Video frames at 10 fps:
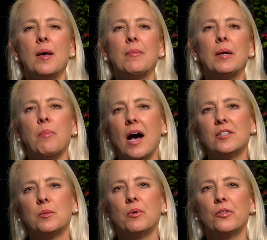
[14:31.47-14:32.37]
made
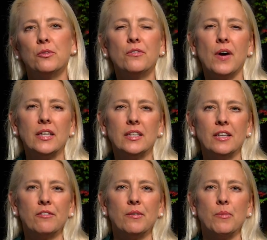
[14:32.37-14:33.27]
possible through
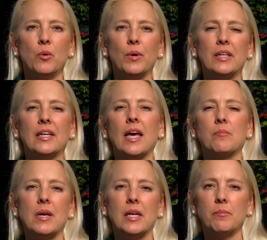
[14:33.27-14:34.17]
funding from the Whitney and
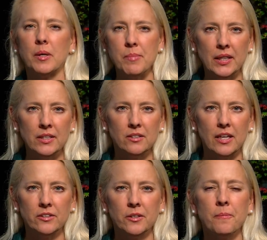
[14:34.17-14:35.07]
Betty Macmillan
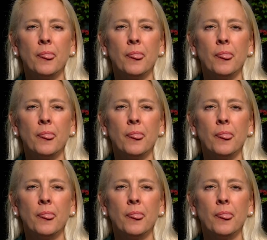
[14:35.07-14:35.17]
Center